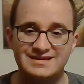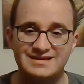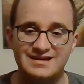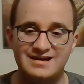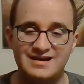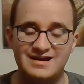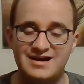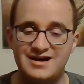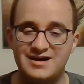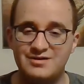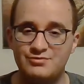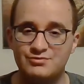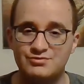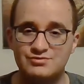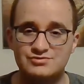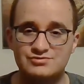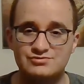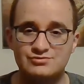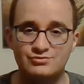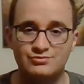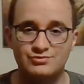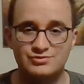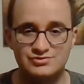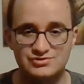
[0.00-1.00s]
Um, we're,
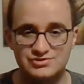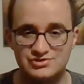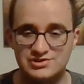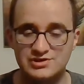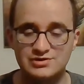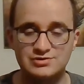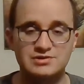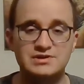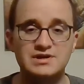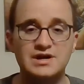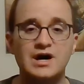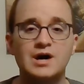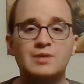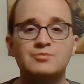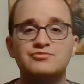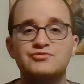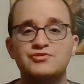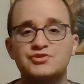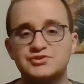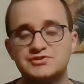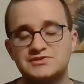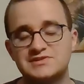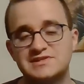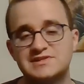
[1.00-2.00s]
we're so
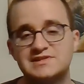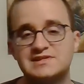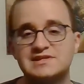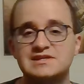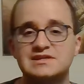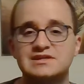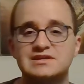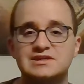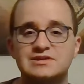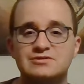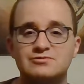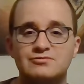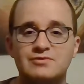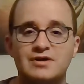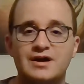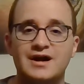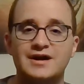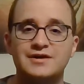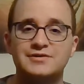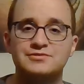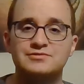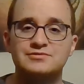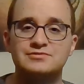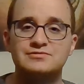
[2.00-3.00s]
comfort seeking
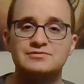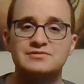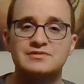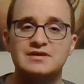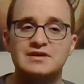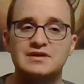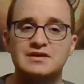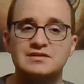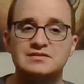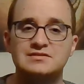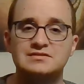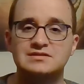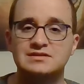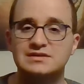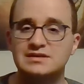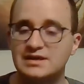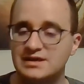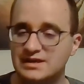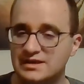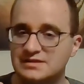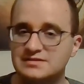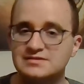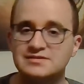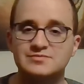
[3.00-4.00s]
rather than
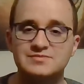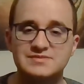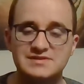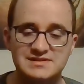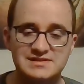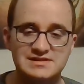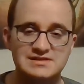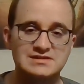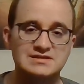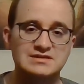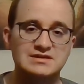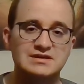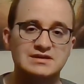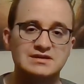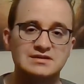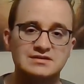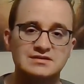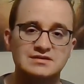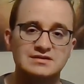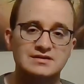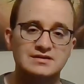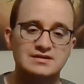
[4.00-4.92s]
kingdom seeking.